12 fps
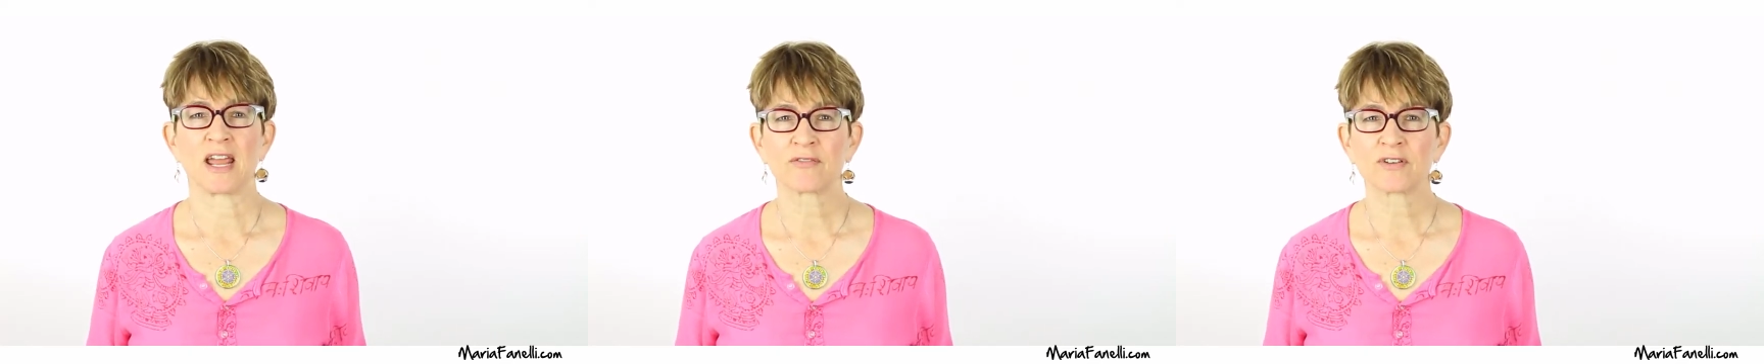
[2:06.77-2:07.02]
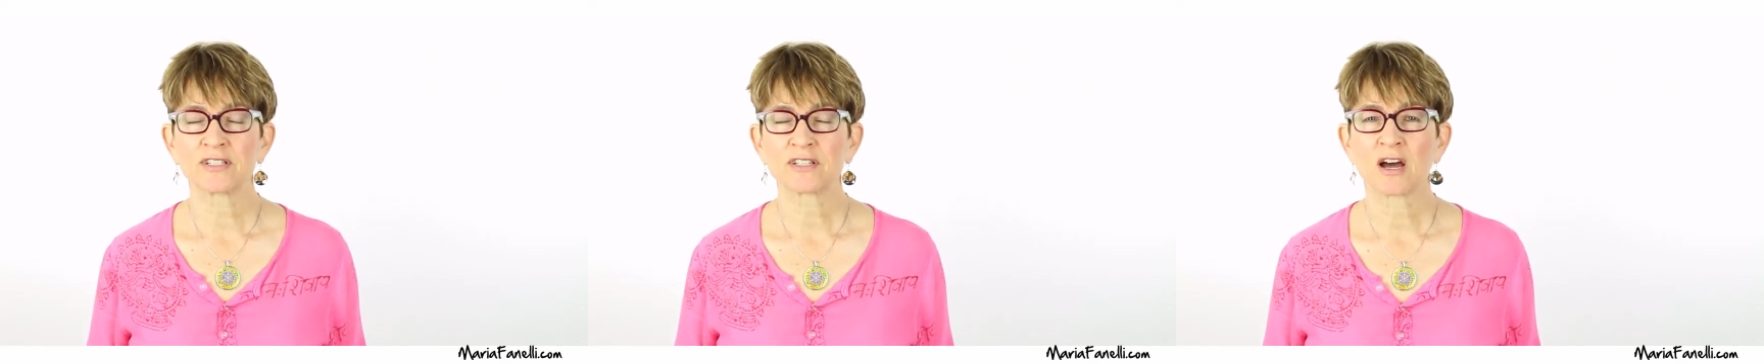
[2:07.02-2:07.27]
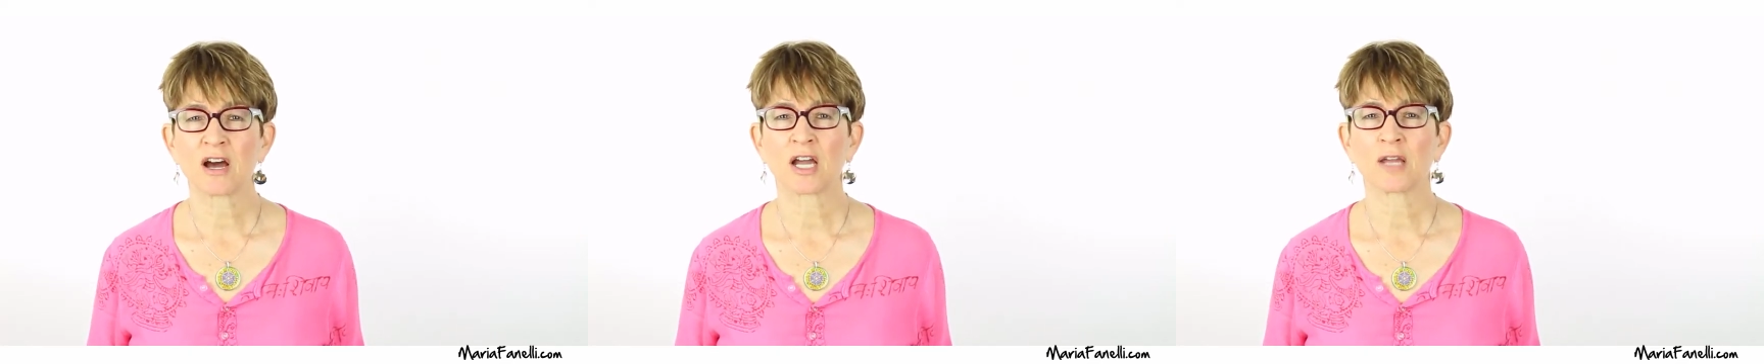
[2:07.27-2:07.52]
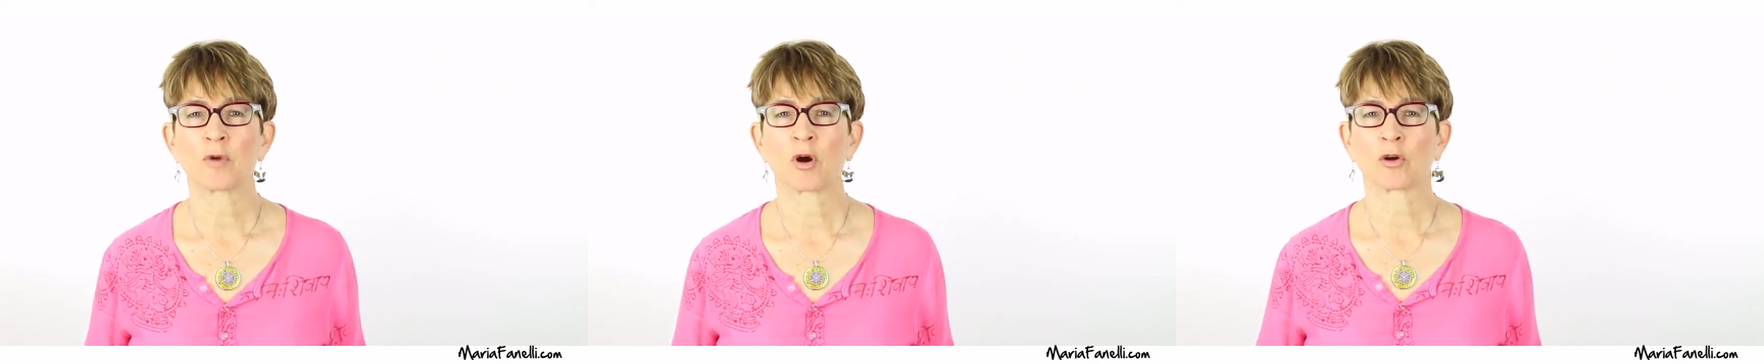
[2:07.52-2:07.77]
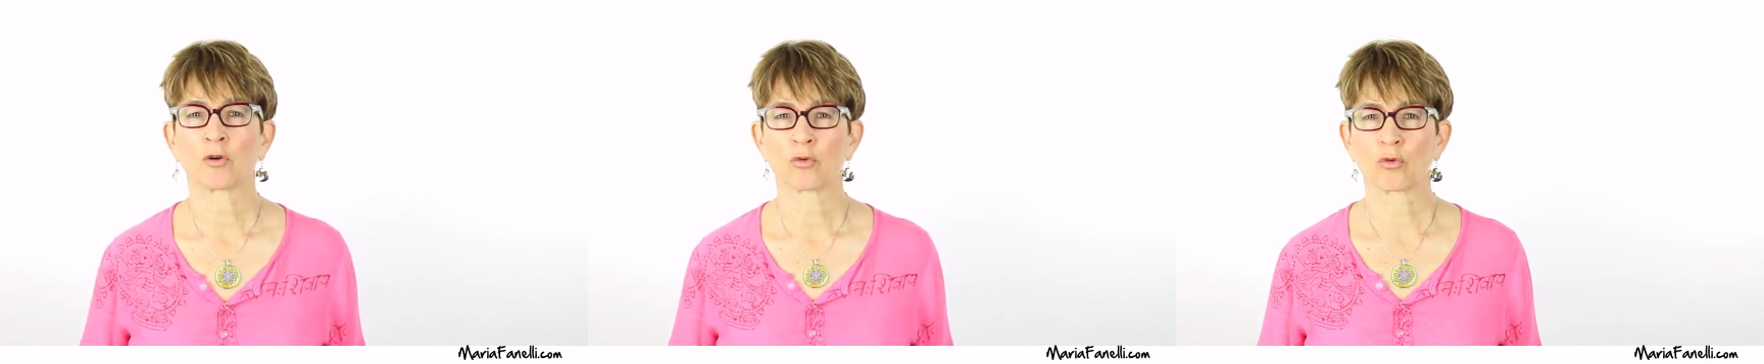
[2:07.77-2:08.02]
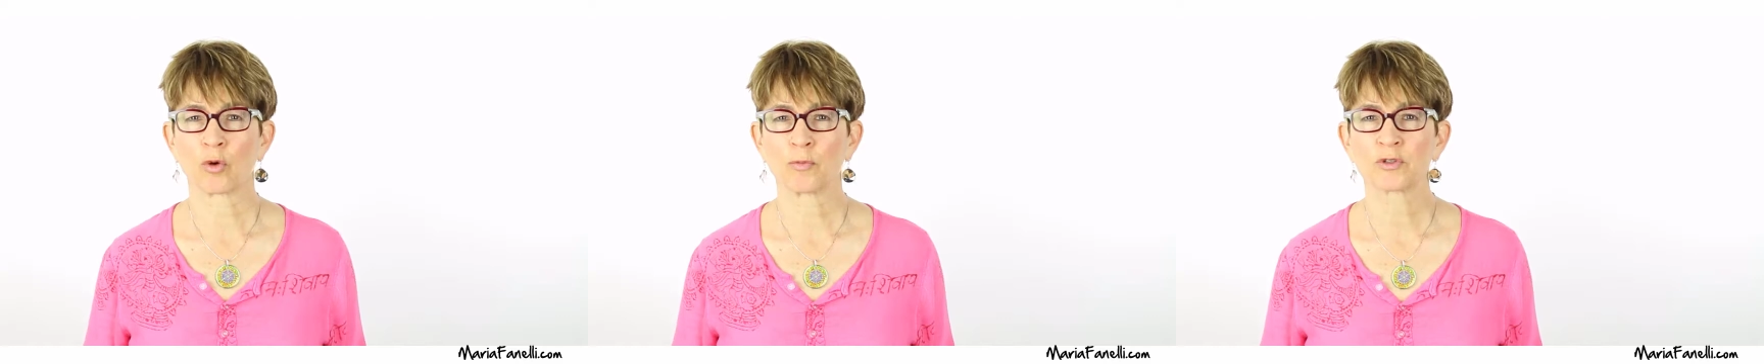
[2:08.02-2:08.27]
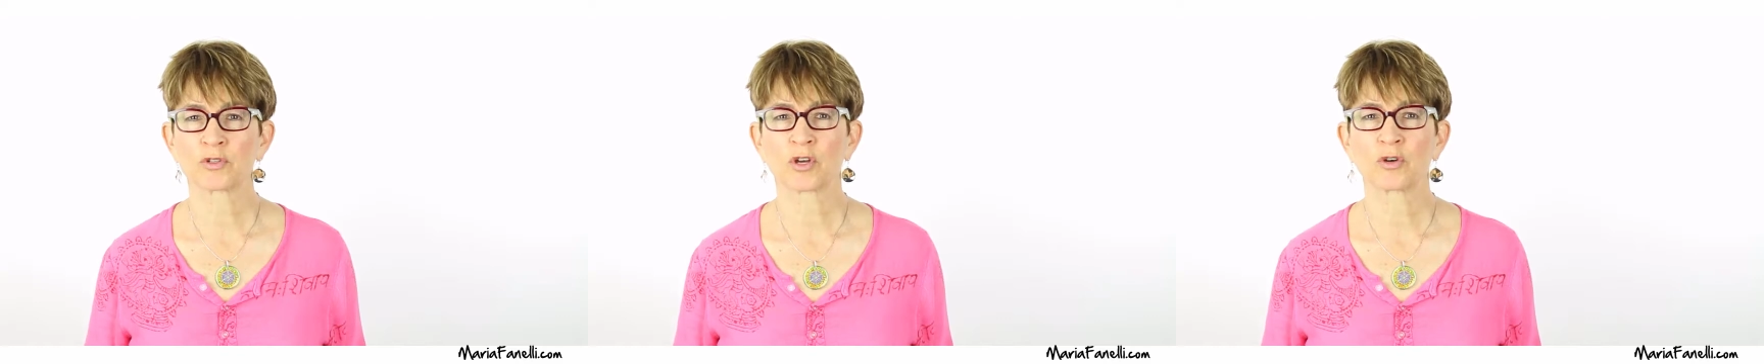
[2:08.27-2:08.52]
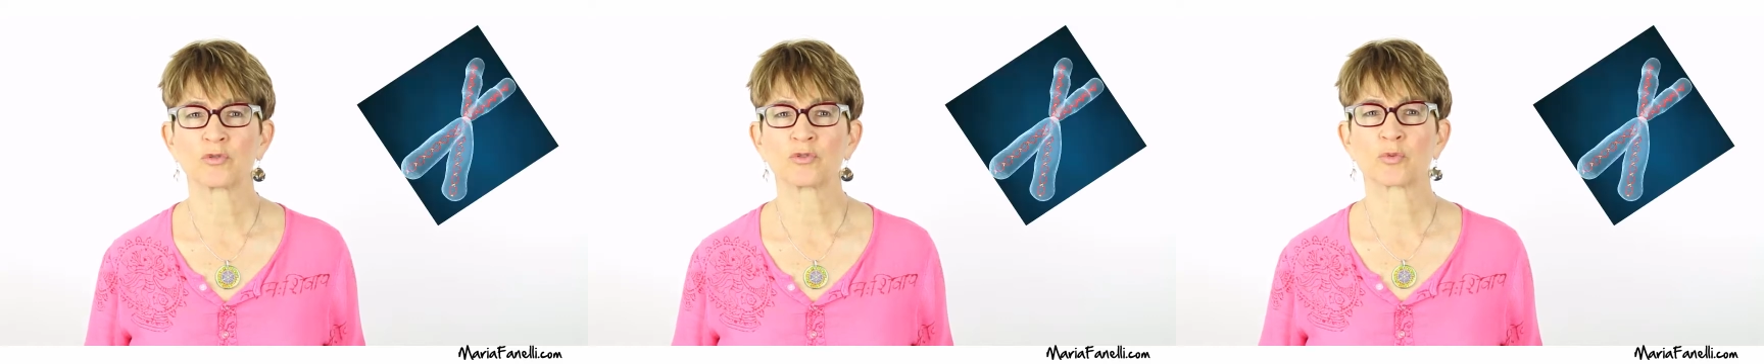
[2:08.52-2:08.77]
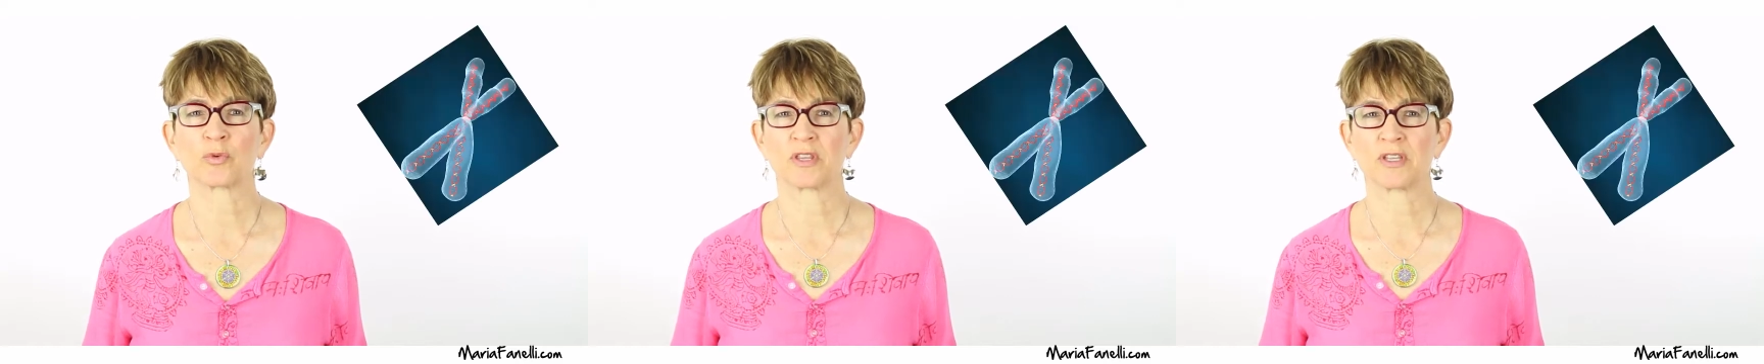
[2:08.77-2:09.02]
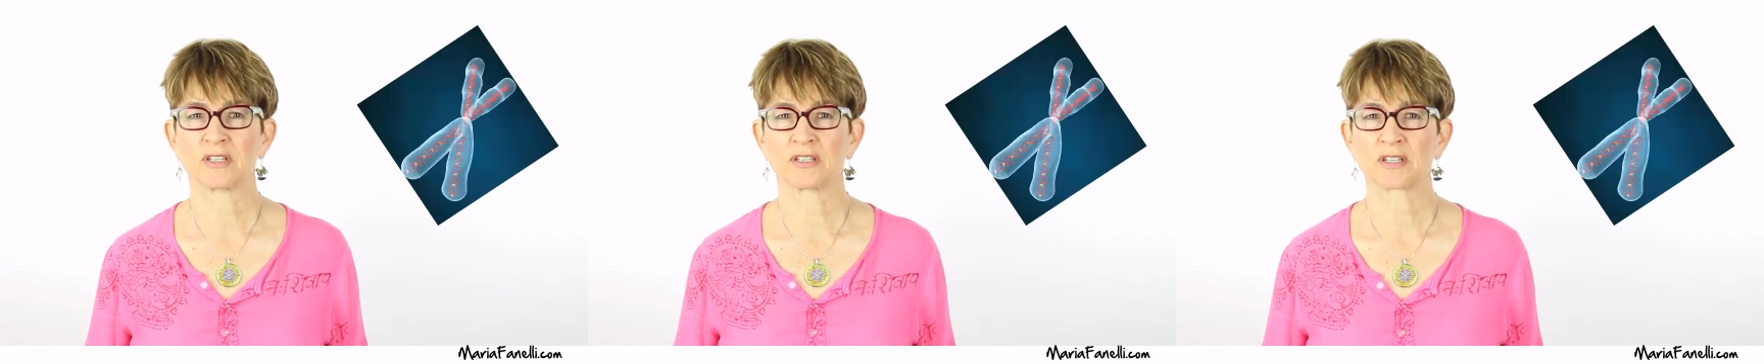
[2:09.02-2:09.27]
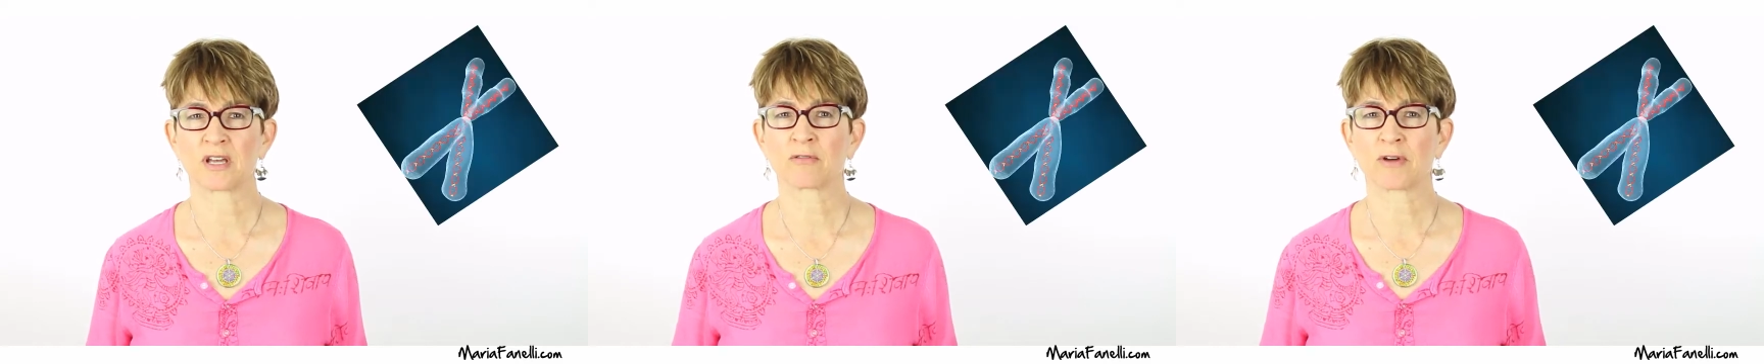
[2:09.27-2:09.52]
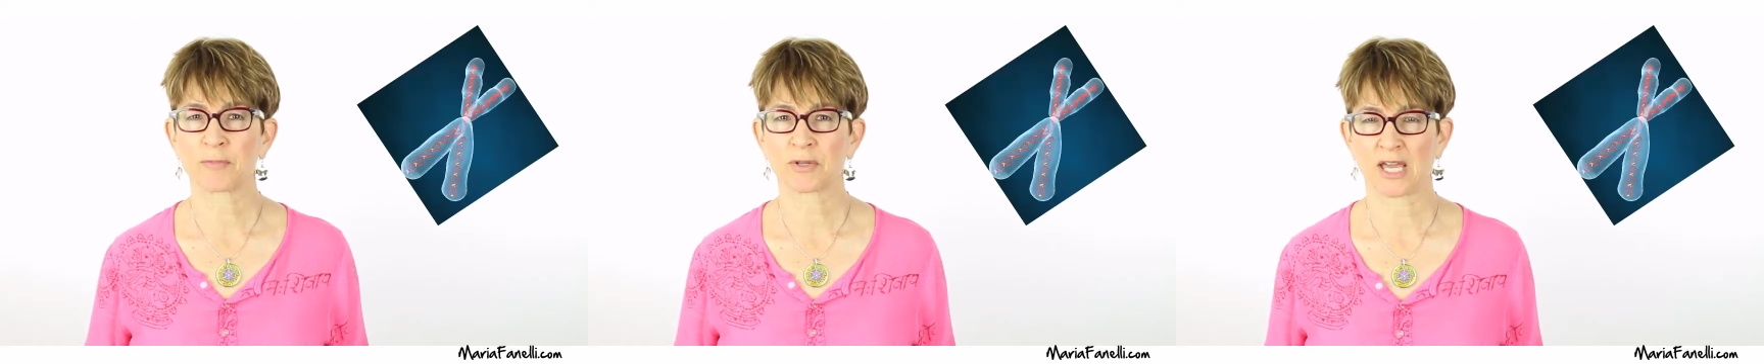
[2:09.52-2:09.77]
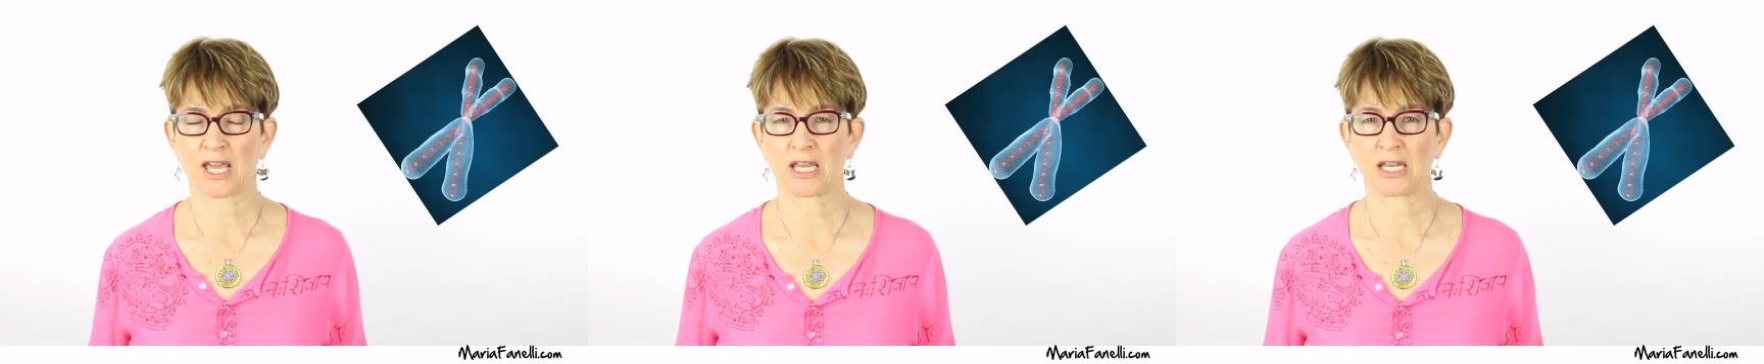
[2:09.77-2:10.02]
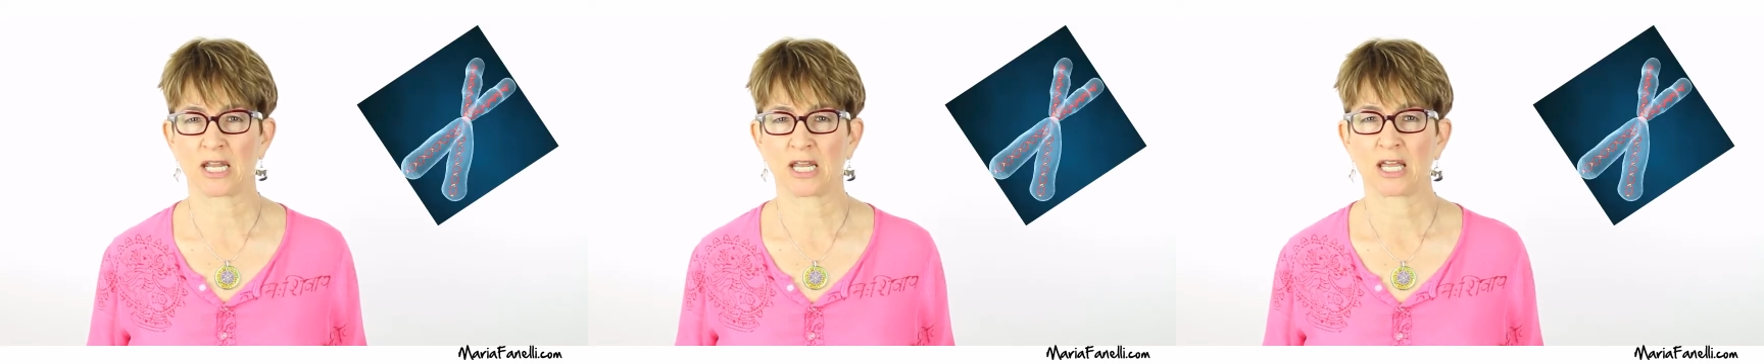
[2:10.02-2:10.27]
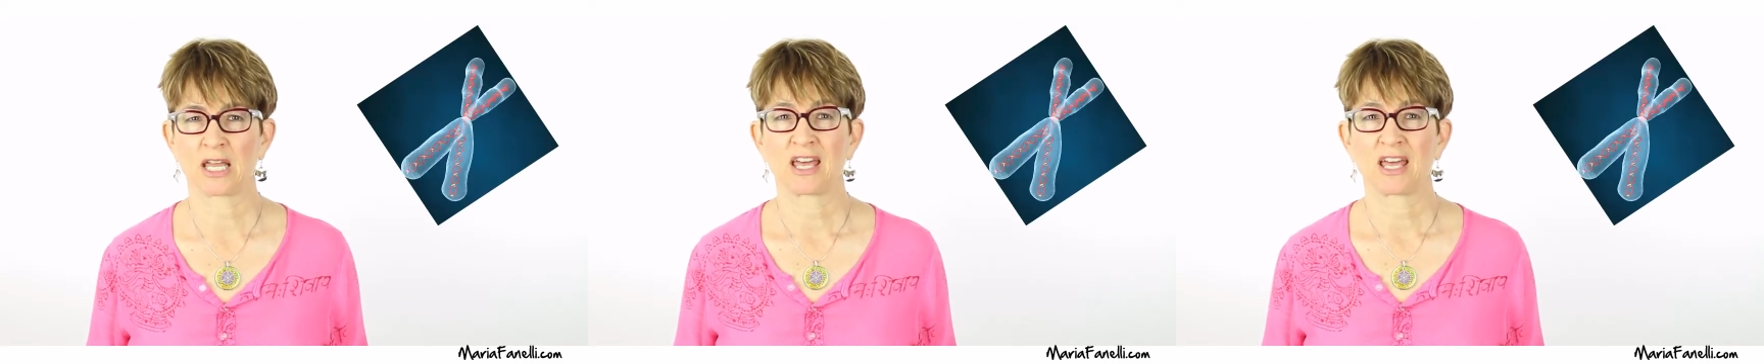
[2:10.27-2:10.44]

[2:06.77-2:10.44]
every time our chromosomes within the cell replicate,